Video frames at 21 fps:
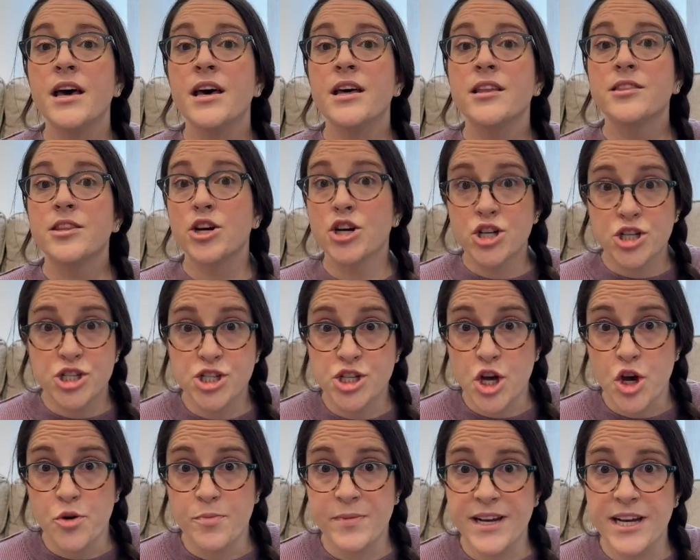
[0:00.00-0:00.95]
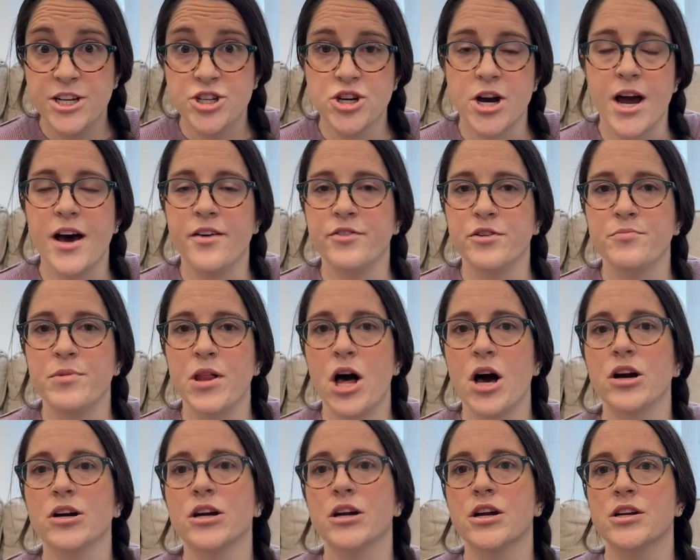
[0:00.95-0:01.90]
There are so many travel
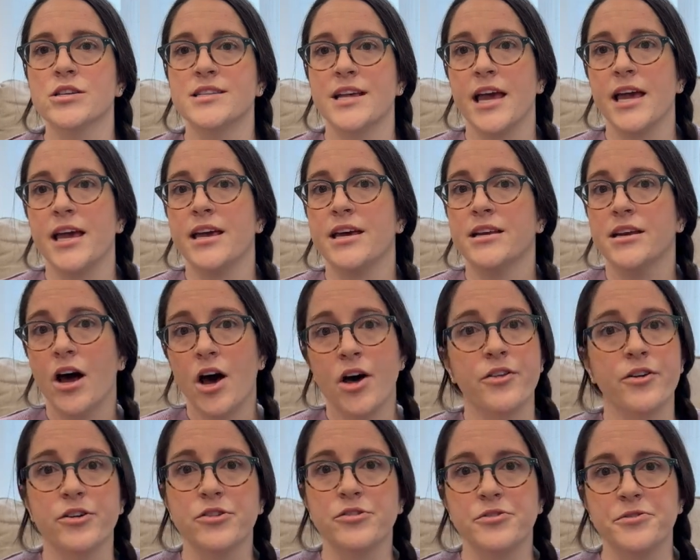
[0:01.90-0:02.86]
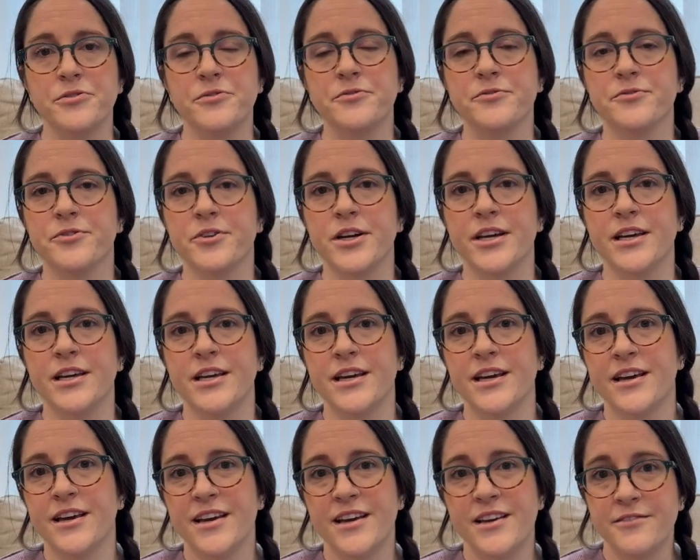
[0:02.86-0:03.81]
bloggers and other
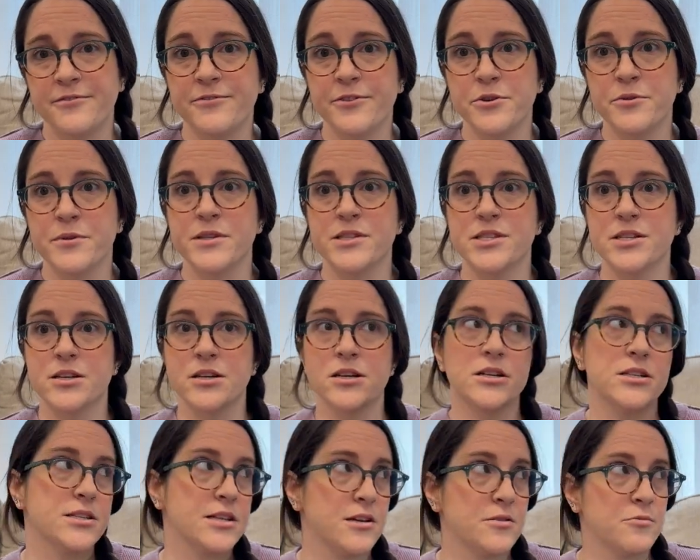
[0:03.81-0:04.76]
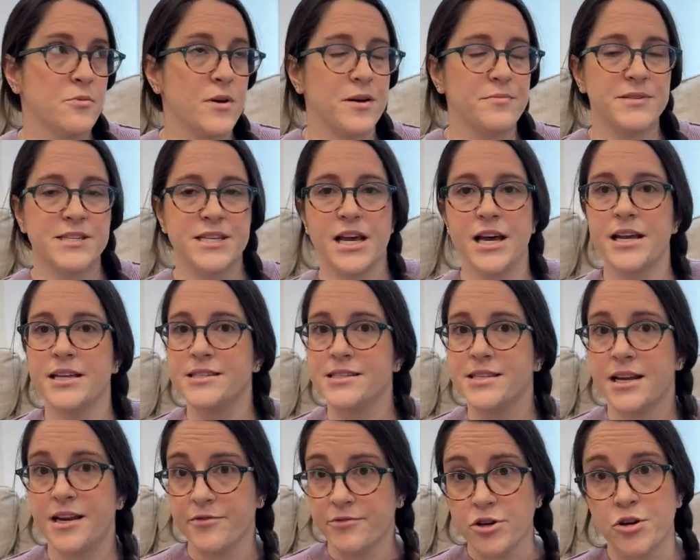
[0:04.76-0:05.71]
gluten-free influencers and websites that
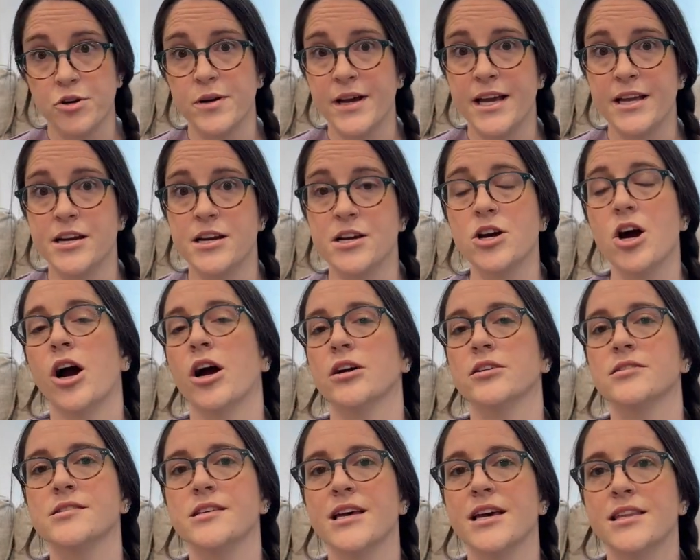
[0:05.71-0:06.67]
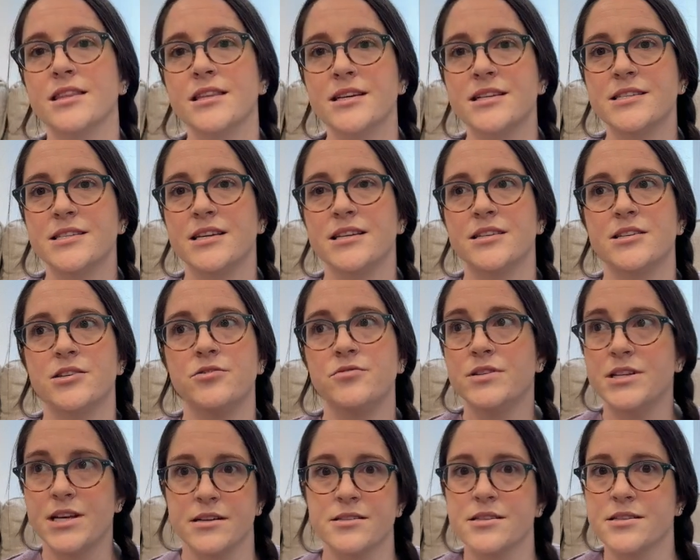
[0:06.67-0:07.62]
have created cards like this into
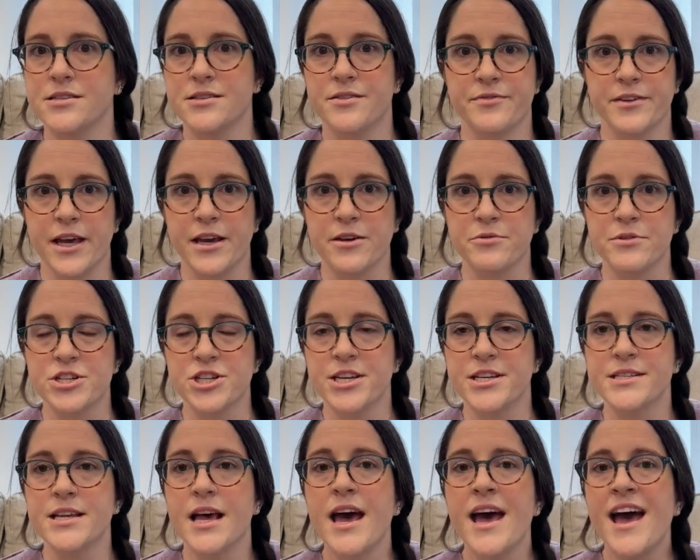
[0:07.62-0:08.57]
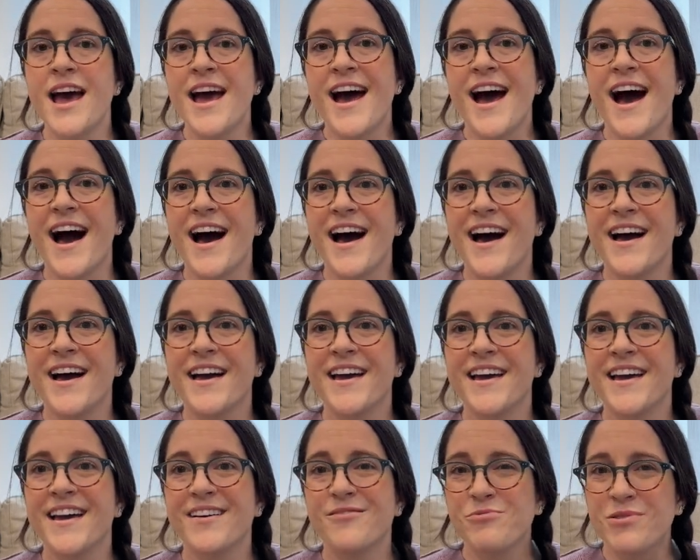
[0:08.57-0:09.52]
dozens of languages.
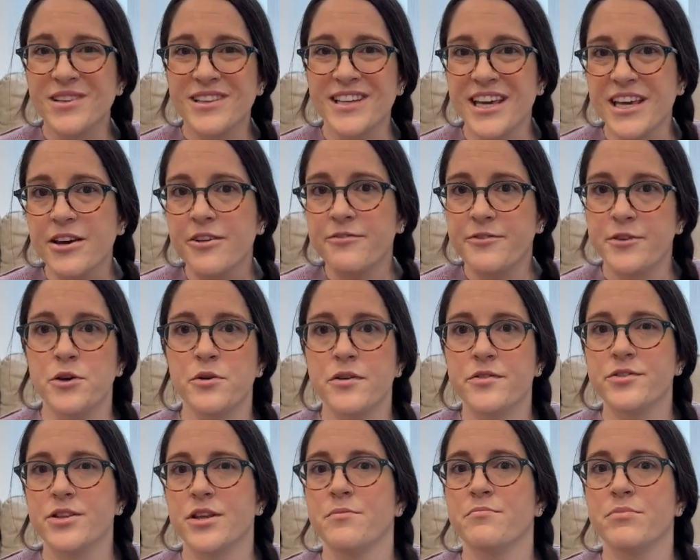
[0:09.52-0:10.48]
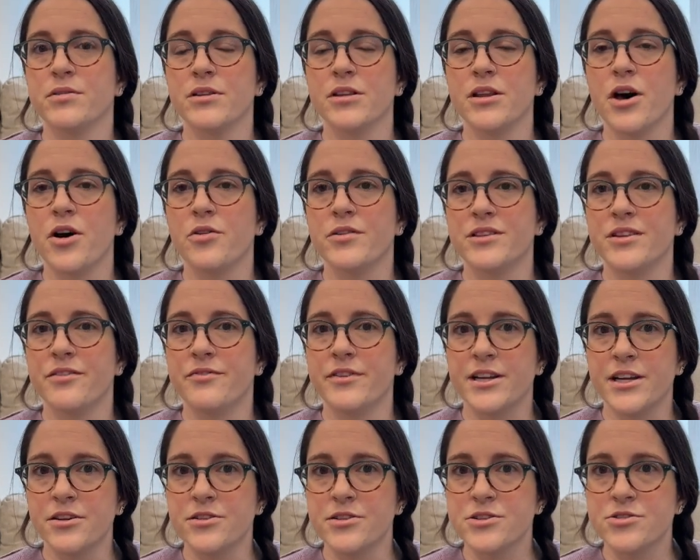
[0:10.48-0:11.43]
I will link a few of them below in the
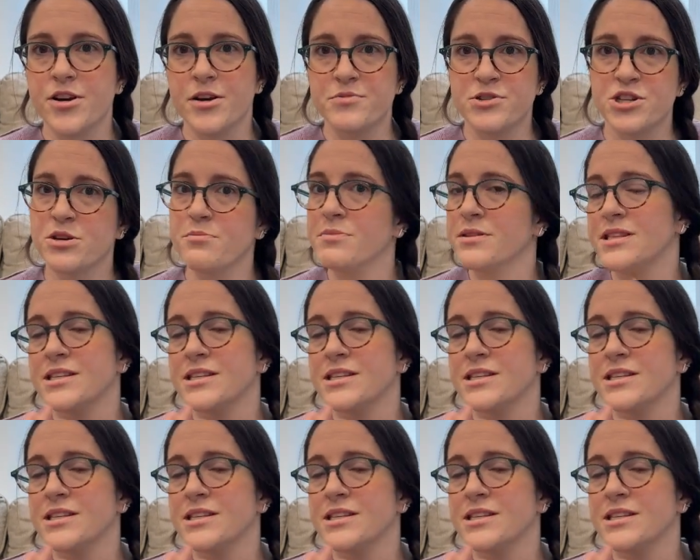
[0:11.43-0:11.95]
video description, but